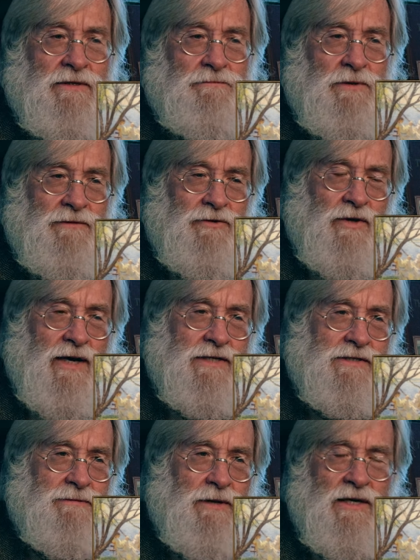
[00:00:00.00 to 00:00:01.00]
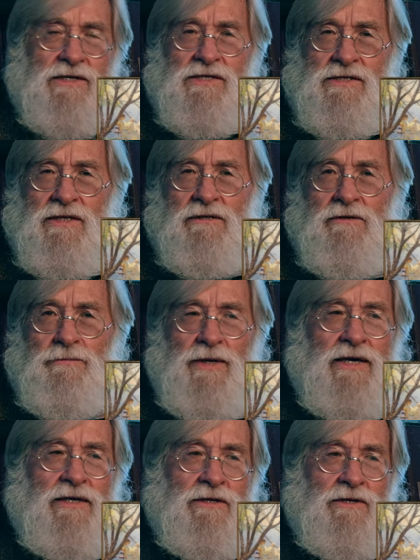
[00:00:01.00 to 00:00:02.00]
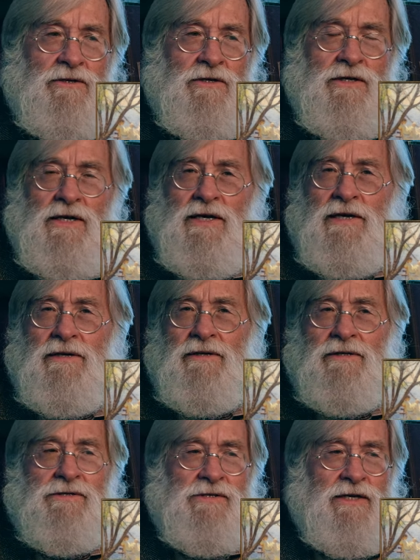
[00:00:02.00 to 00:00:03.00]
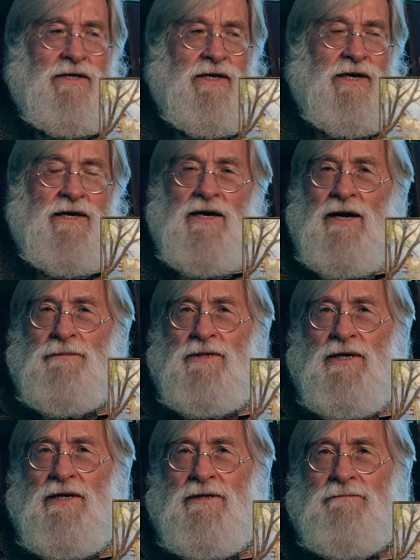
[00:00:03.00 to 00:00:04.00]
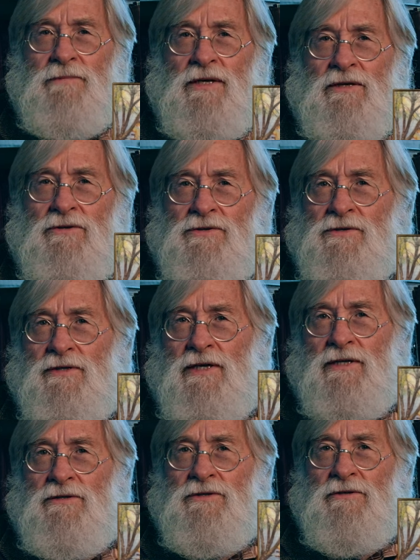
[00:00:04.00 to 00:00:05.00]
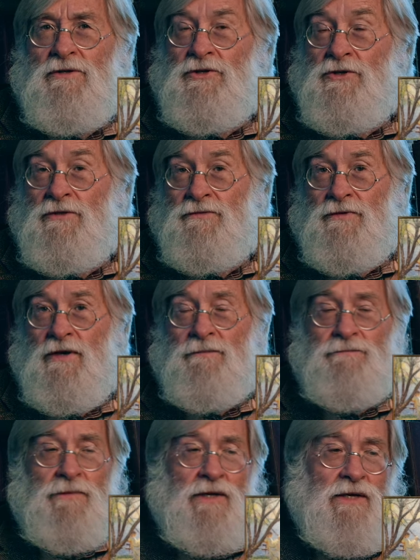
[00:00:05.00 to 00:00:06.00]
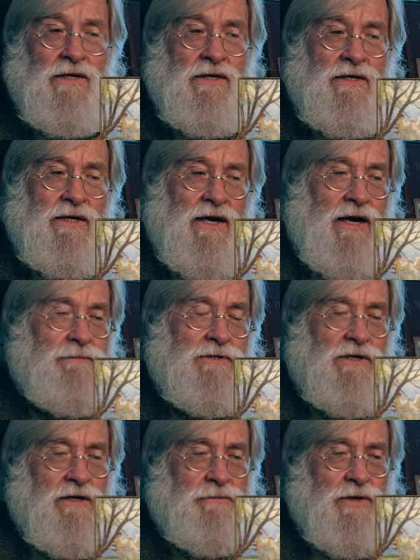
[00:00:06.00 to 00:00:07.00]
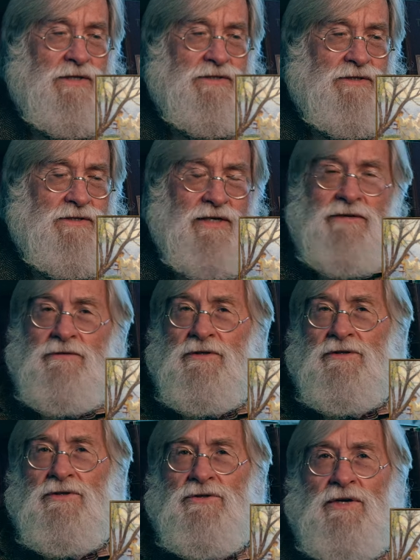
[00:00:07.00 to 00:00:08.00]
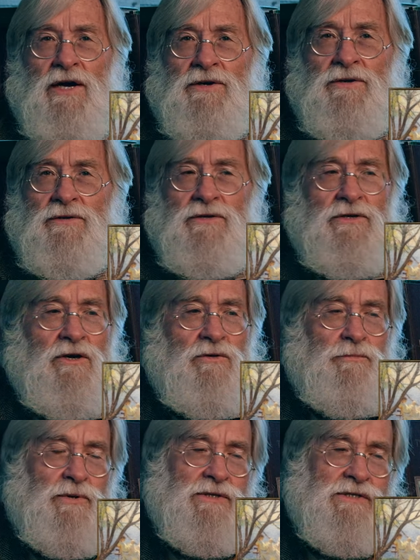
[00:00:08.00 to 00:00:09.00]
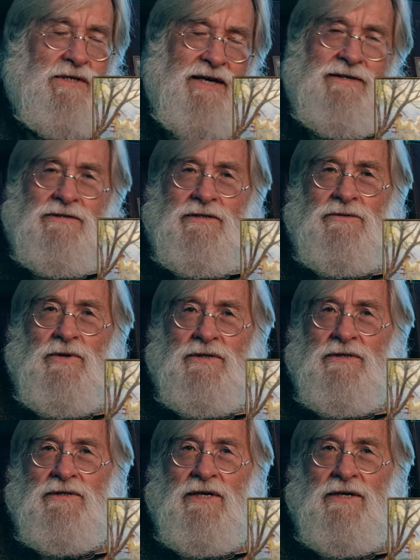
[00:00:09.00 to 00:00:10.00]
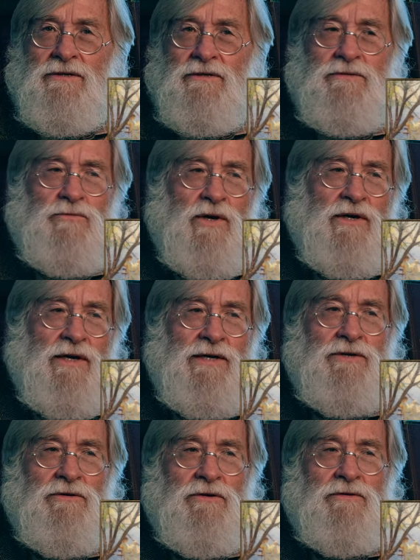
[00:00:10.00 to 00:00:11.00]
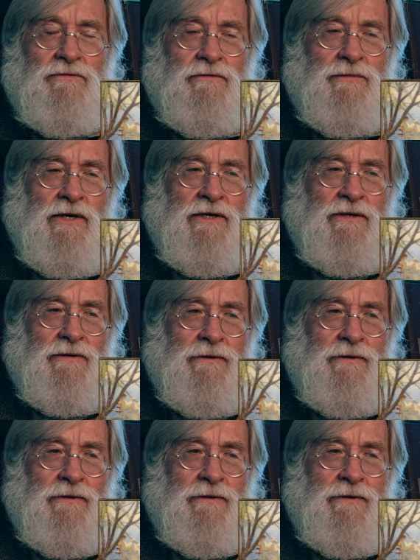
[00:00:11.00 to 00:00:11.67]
But if you asked about a single painting online and said, "Can I copy that and make use of that to learn from?" I'm as hard pressed as David to not know precisely what to tell you. What can you learn from that?